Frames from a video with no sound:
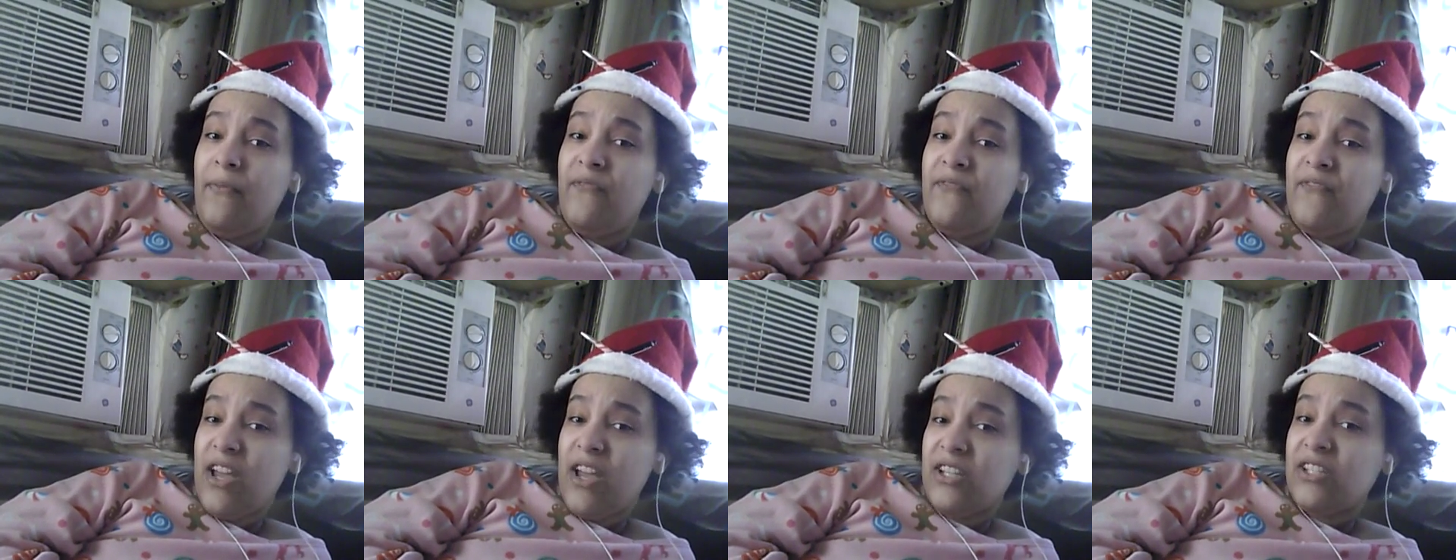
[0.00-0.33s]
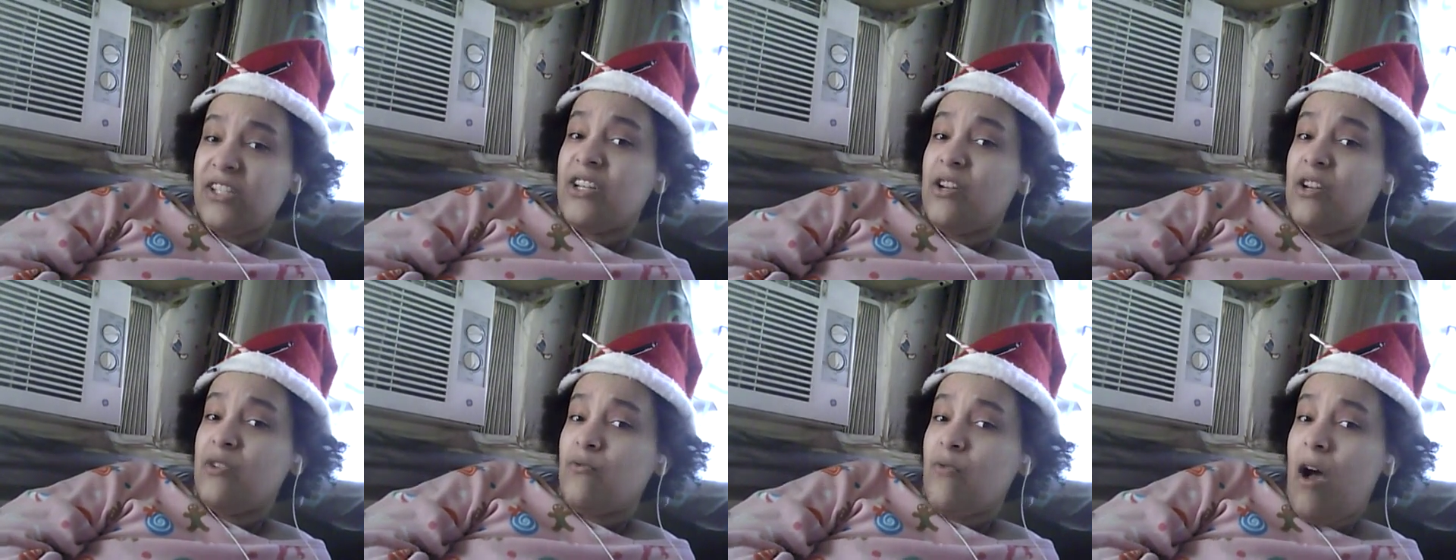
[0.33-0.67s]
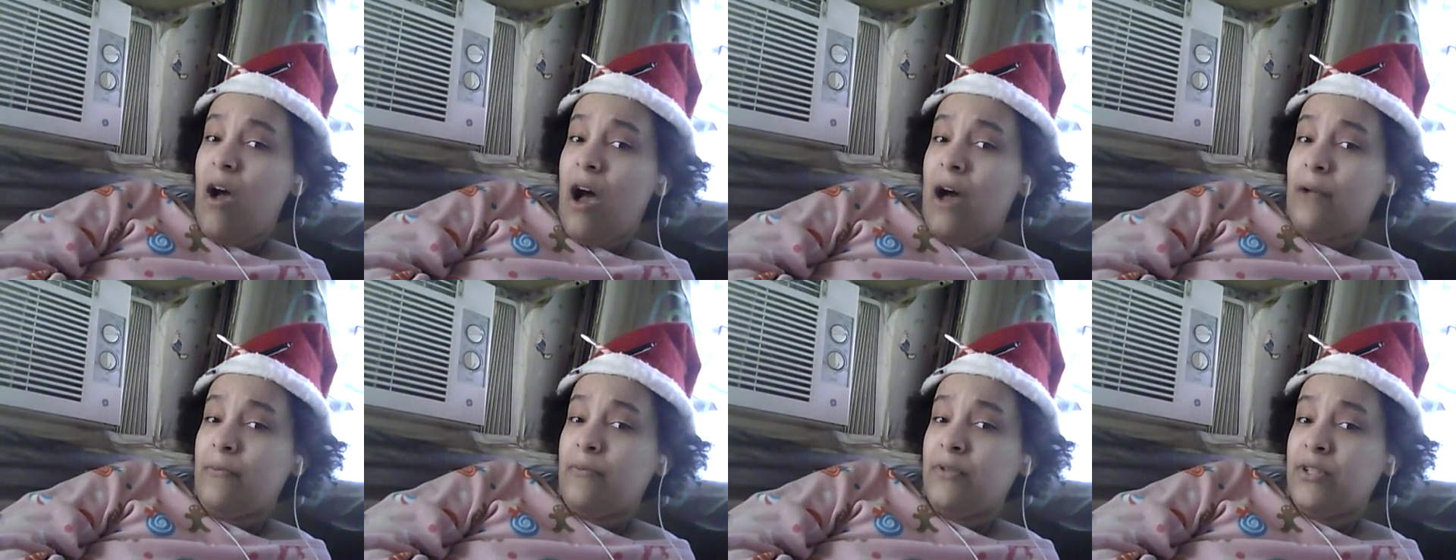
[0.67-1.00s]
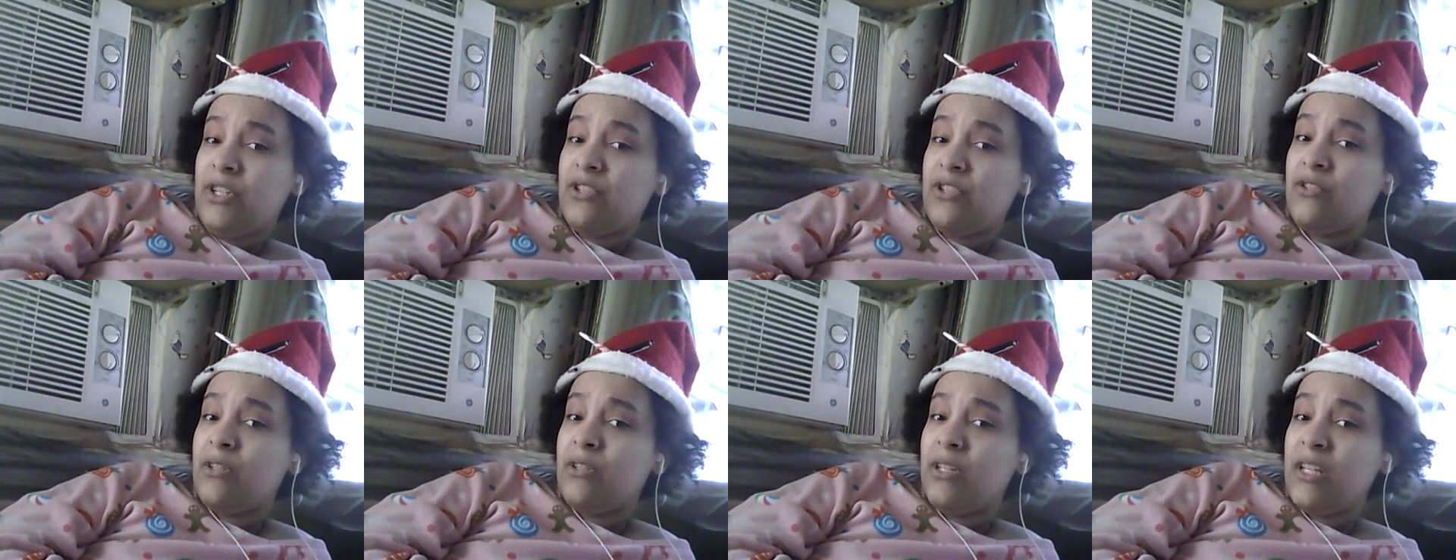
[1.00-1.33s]
fishing rod, which
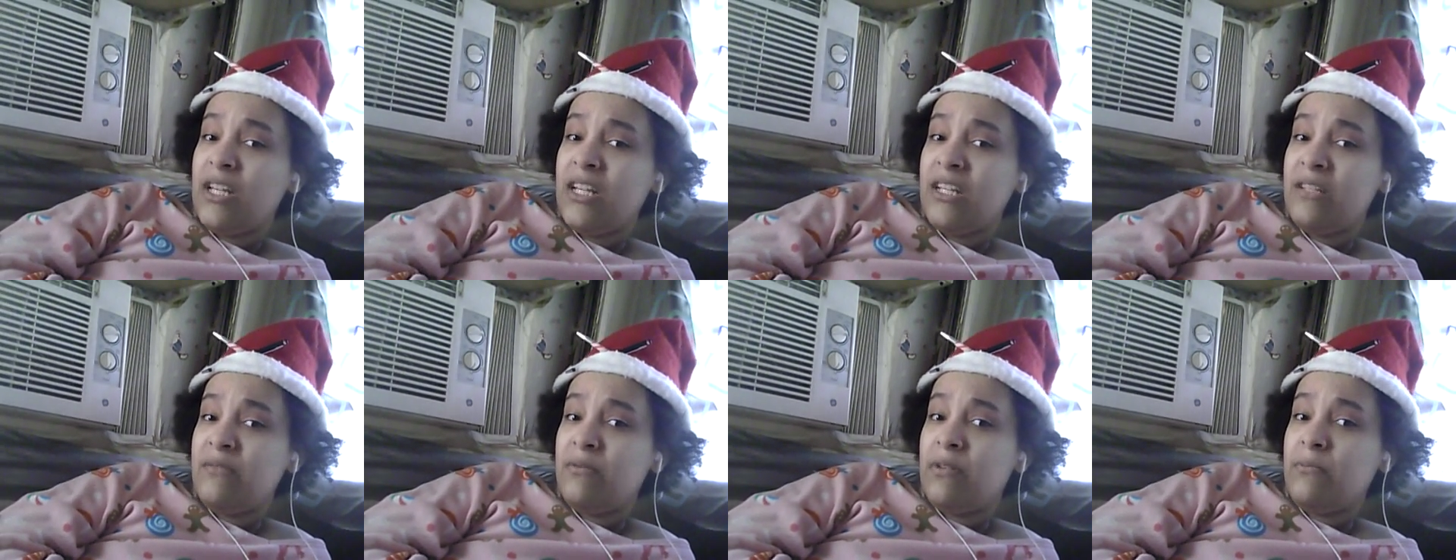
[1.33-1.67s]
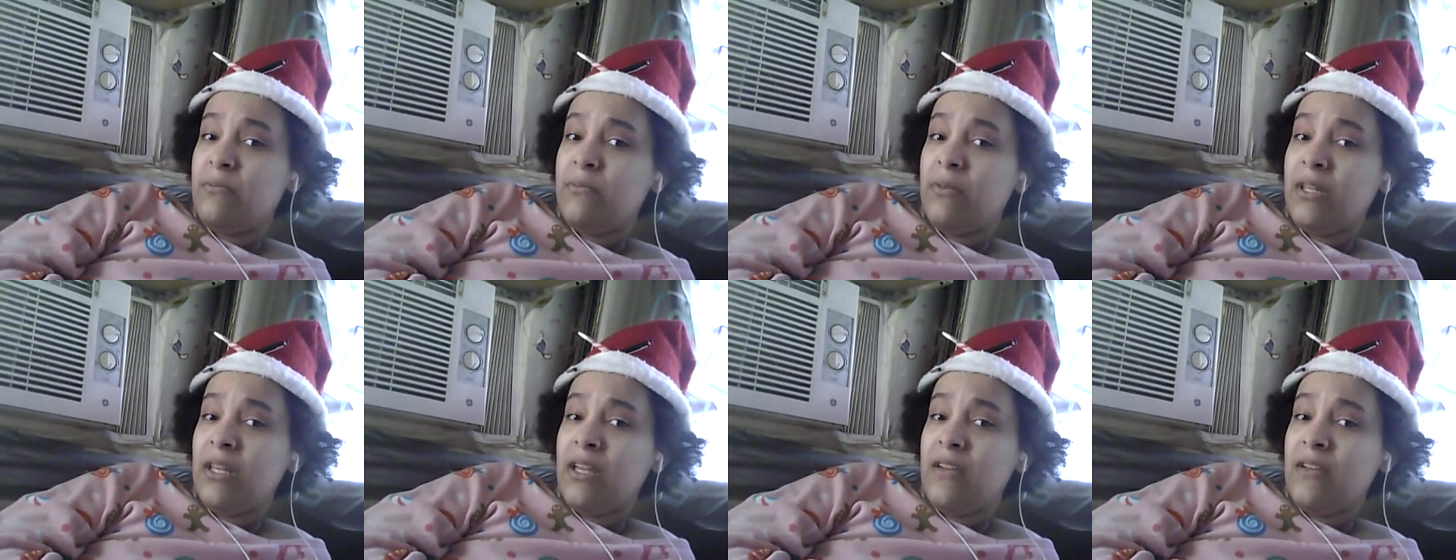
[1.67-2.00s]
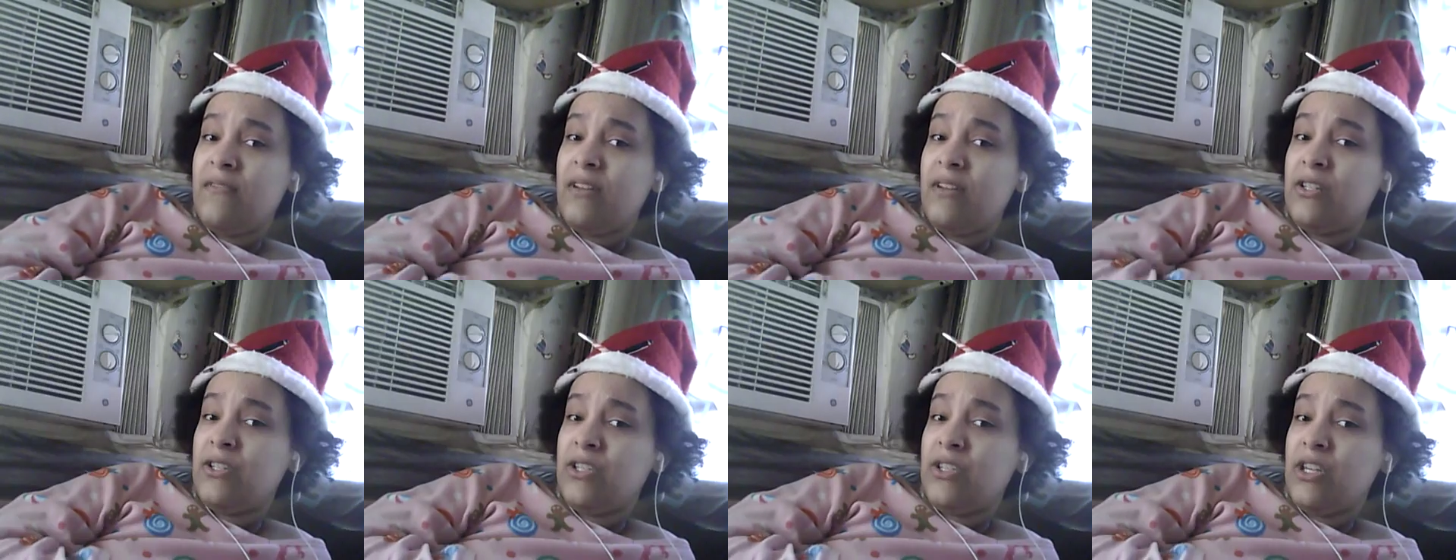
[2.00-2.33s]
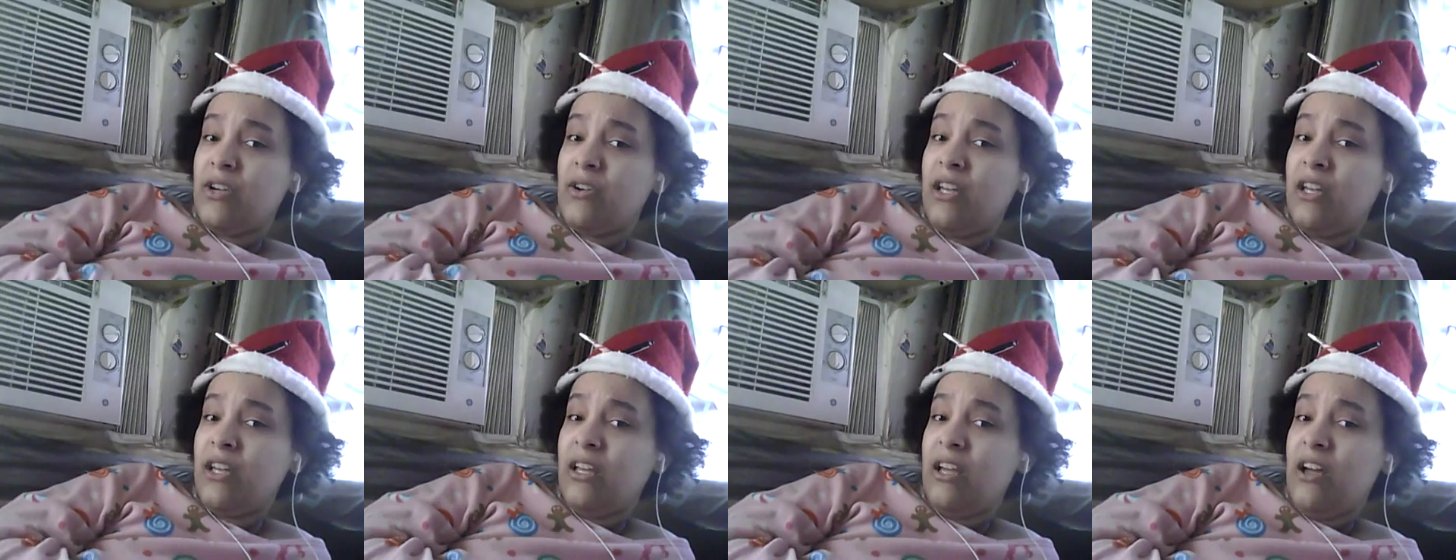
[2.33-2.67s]
either leads me to believe he's
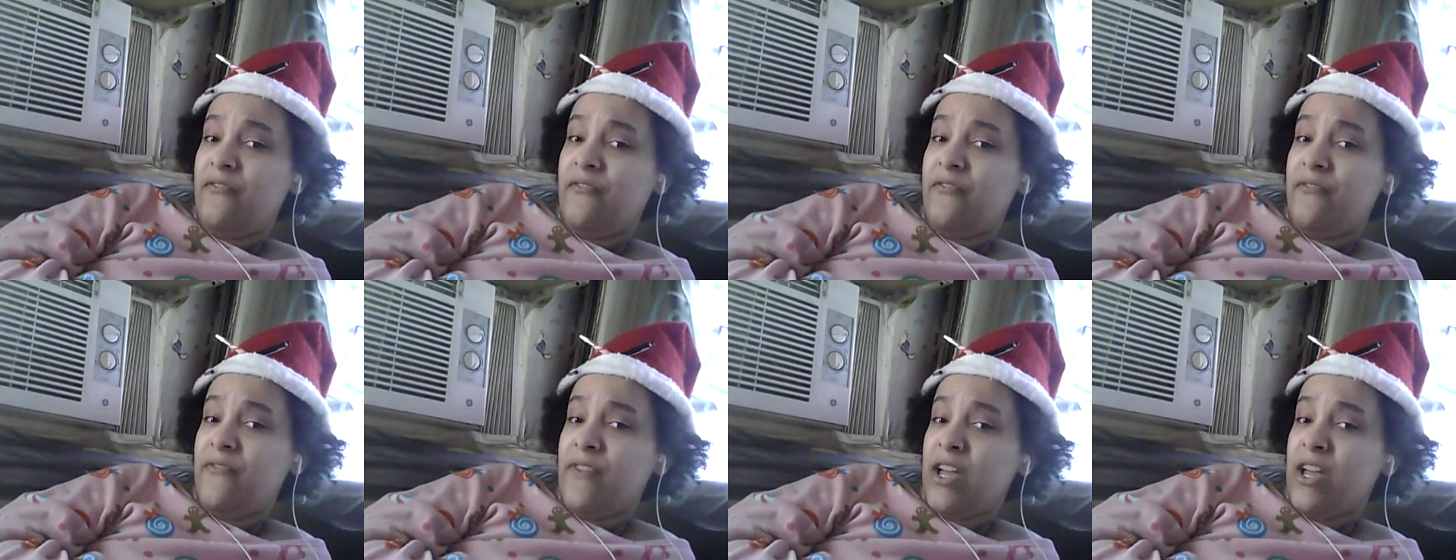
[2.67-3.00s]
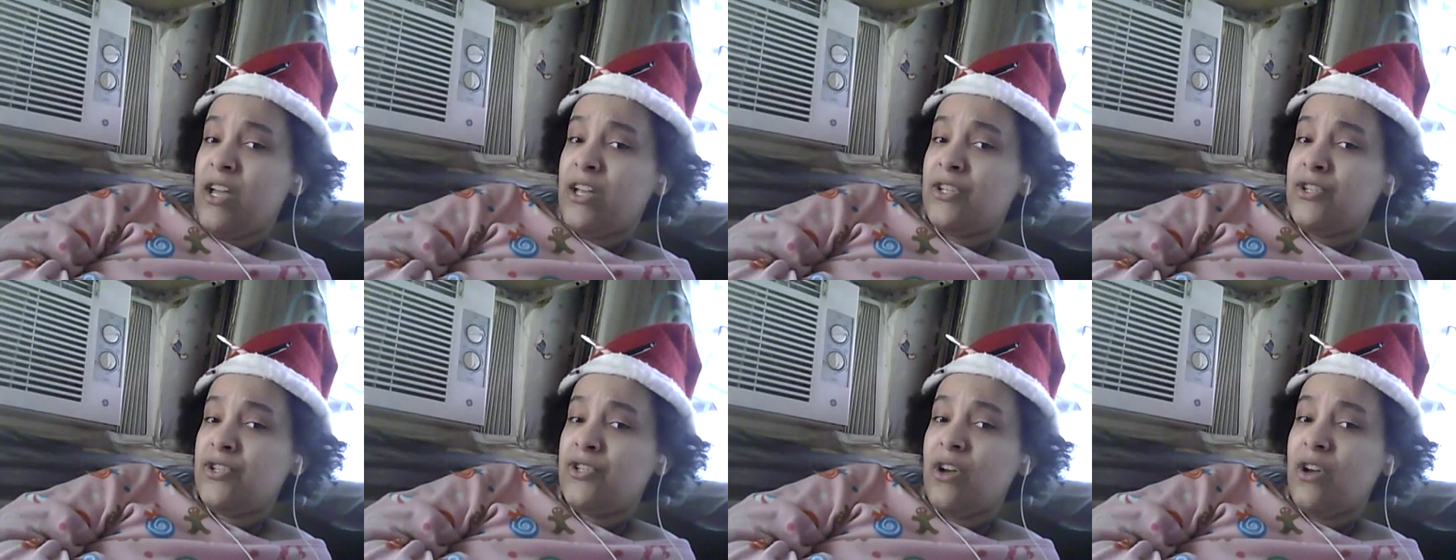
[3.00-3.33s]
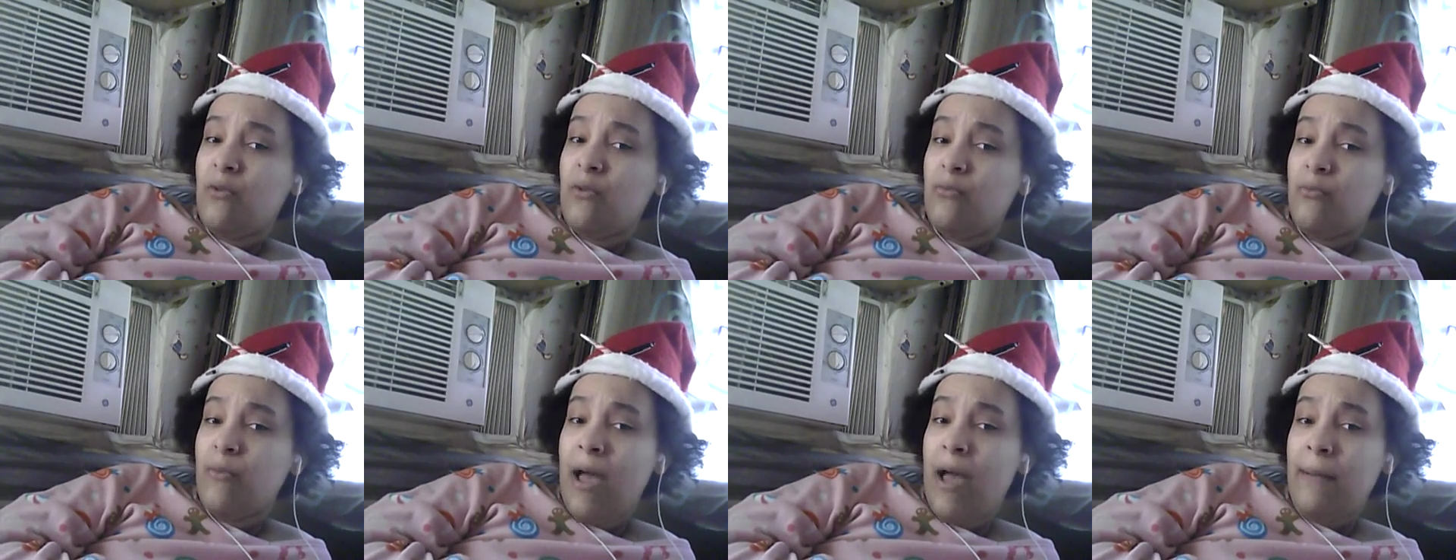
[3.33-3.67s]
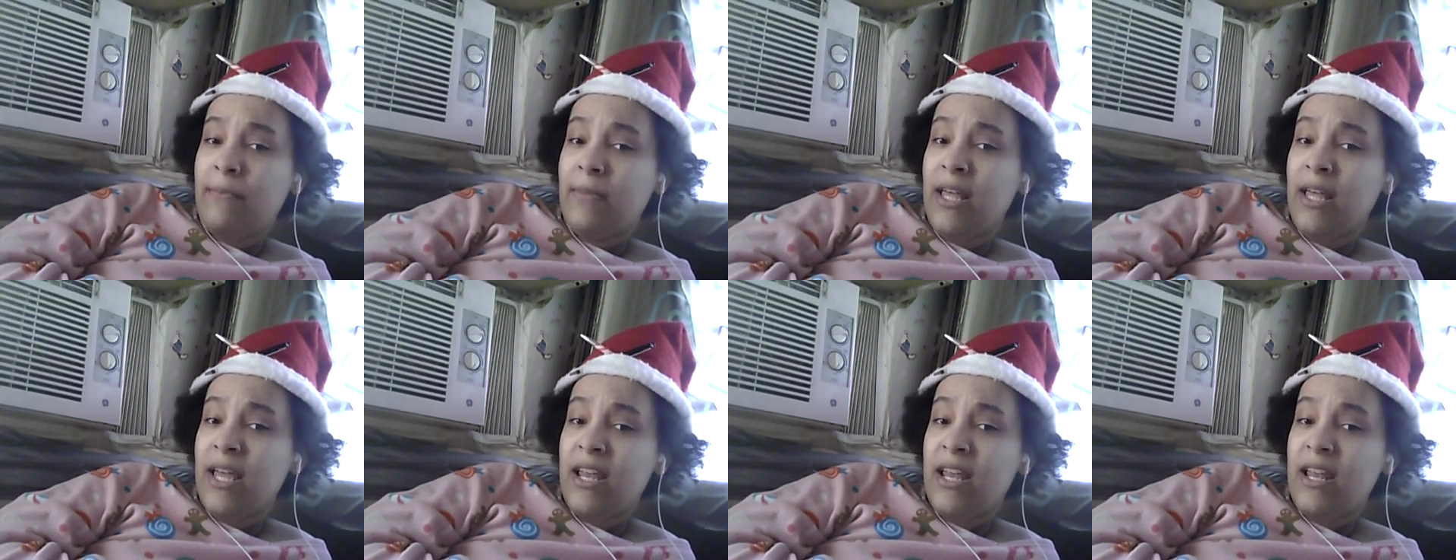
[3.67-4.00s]
secretly a fish, a
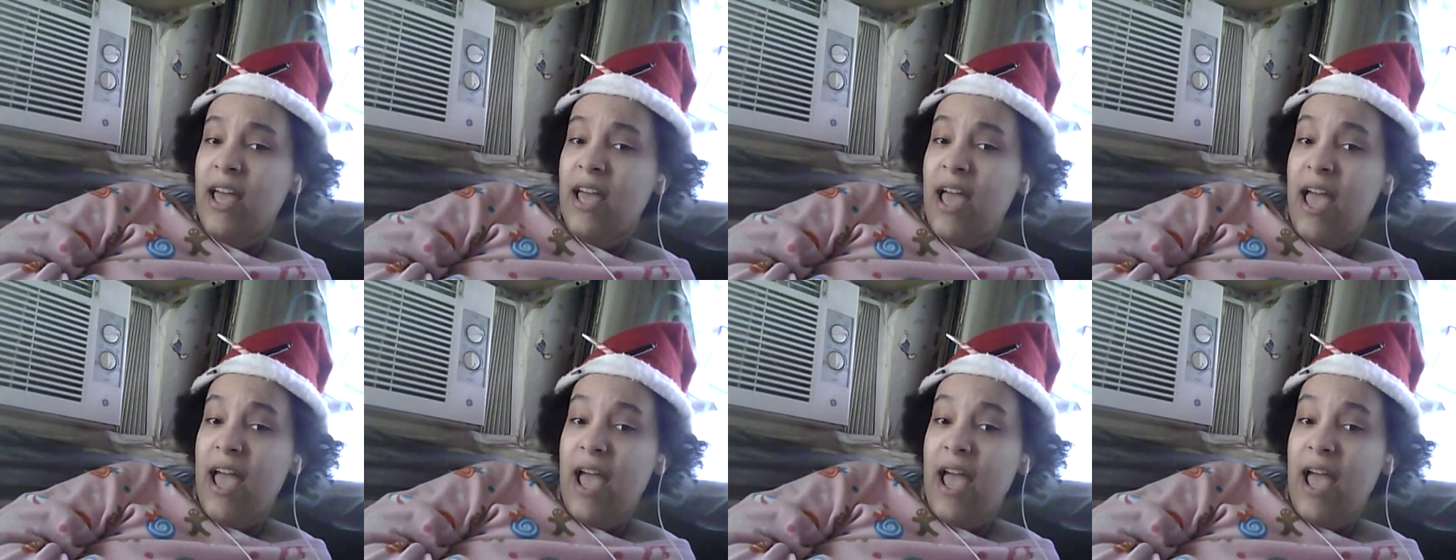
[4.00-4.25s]
remlet,